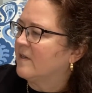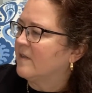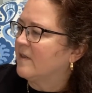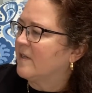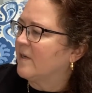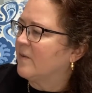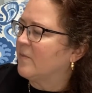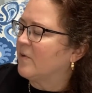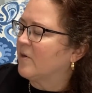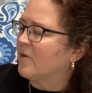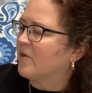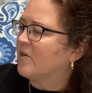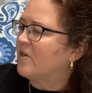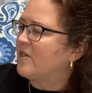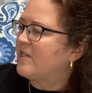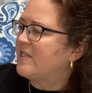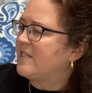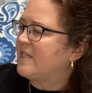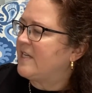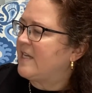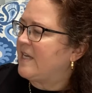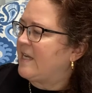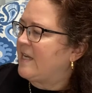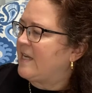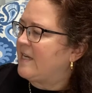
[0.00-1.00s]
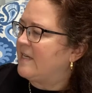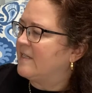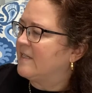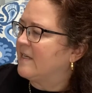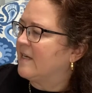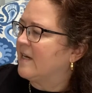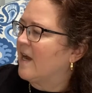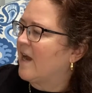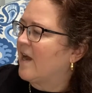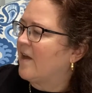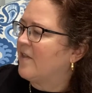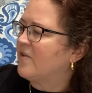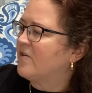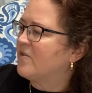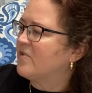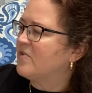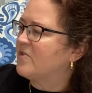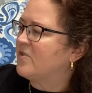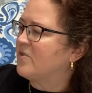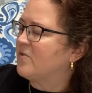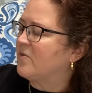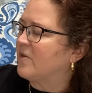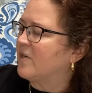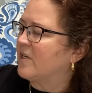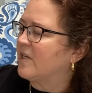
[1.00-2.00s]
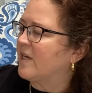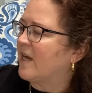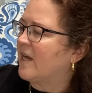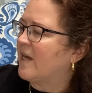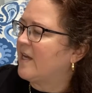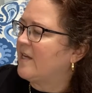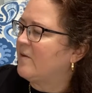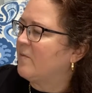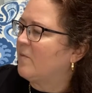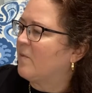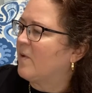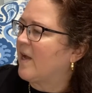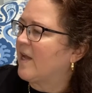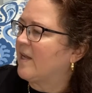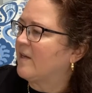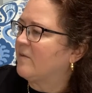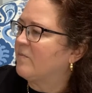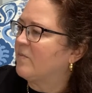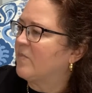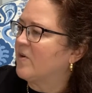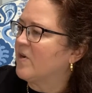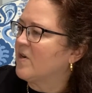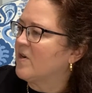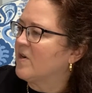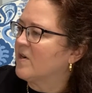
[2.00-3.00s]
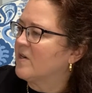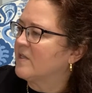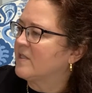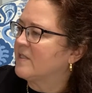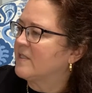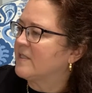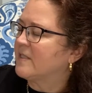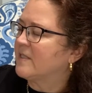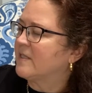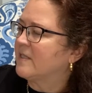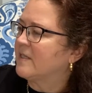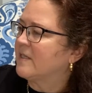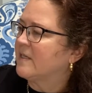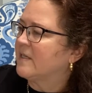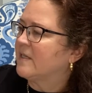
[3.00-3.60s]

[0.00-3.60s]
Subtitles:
that were good to eat, and others who could hunt wild birds.